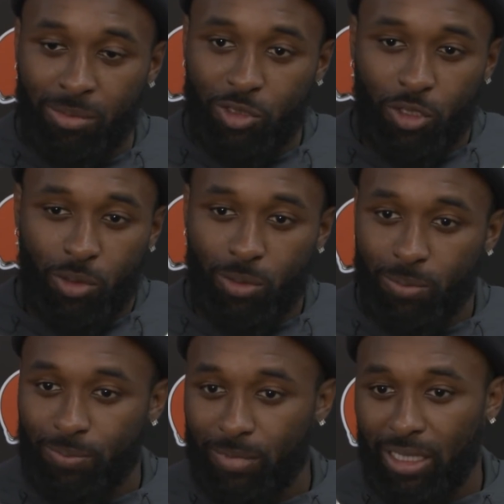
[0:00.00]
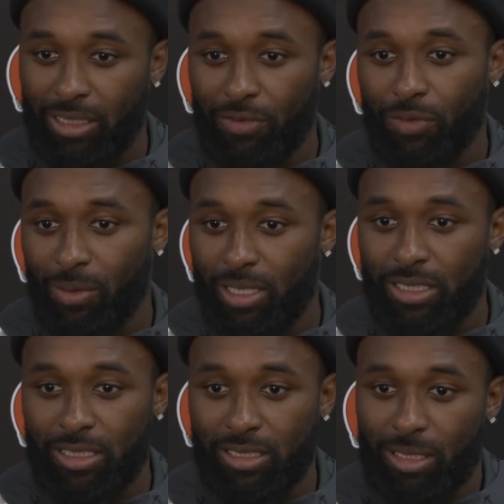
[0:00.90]
So I think for
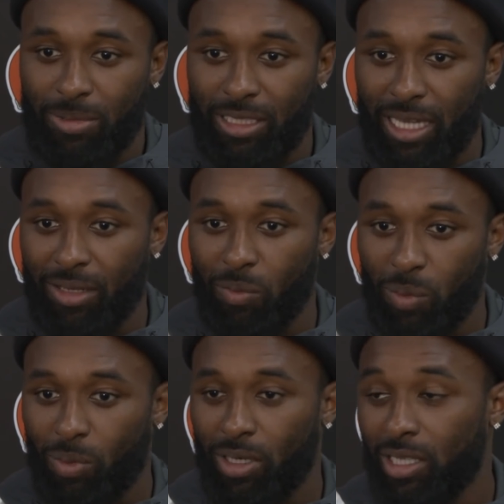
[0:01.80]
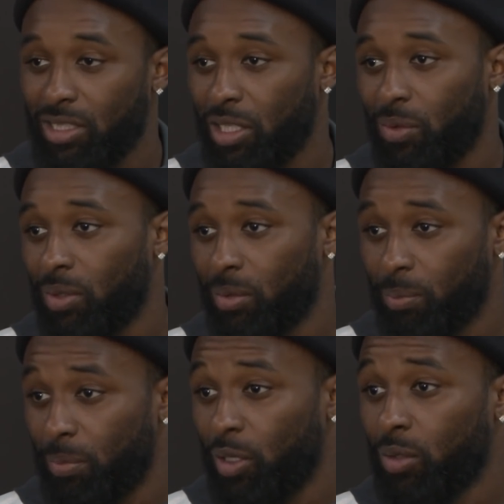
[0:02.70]
us, it's something that we want to continue to
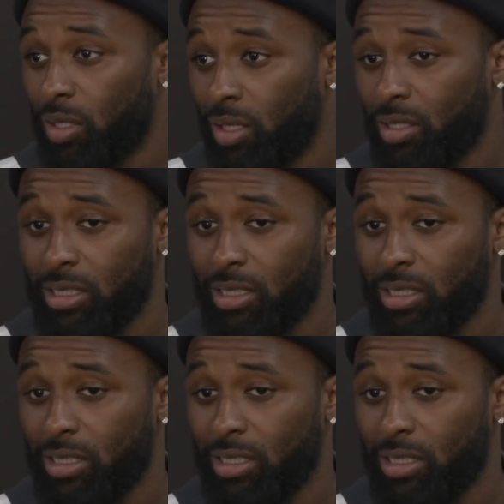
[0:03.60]
build on,